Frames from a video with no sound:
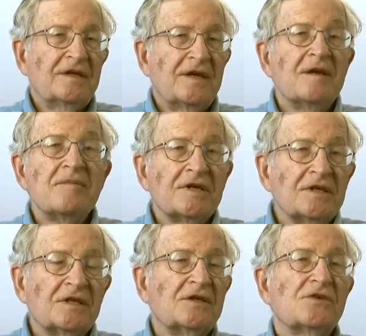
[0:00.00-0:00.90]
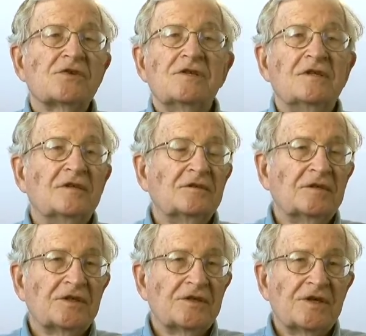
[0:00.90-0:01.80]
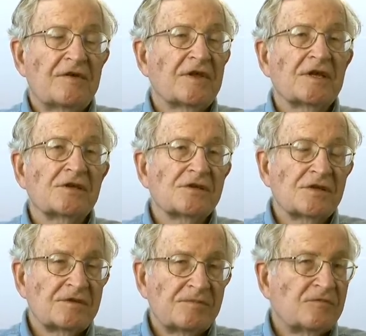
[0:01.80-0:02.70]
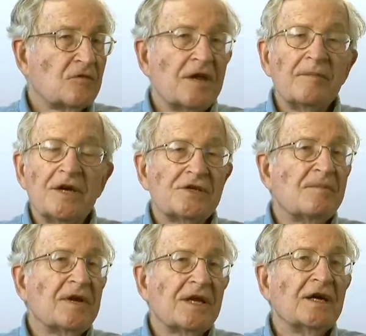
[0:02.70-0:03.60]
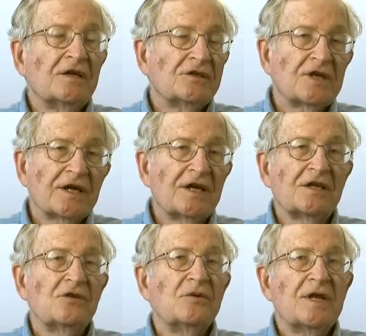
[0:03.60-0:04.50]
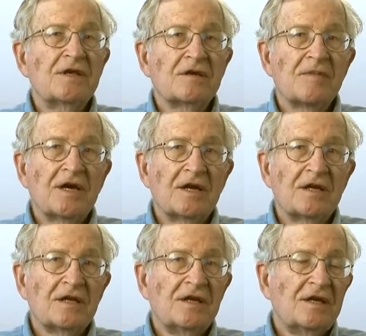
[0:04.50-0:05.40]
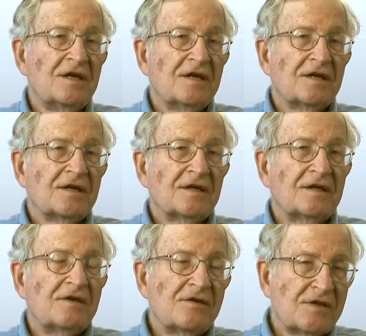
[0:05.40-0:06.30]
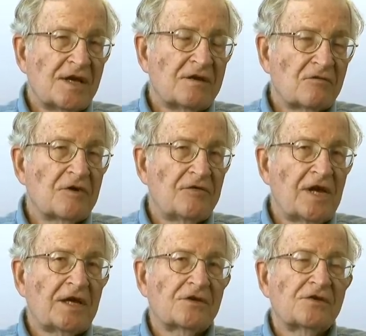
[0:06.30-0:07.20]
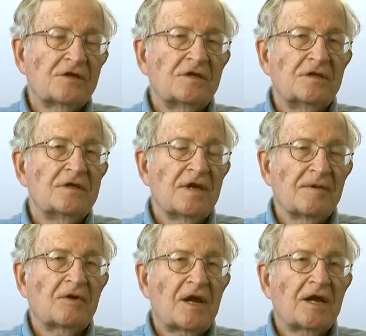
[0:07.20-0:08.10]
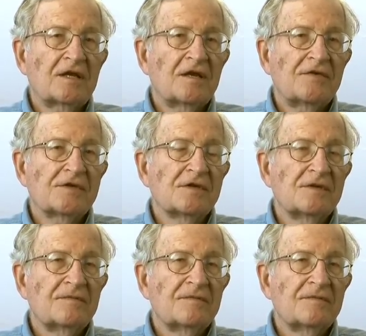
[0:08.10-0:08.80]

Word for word: impotence, you know, everything's run by somebody else, I can't do anything about it, that reflects a democratic deficit.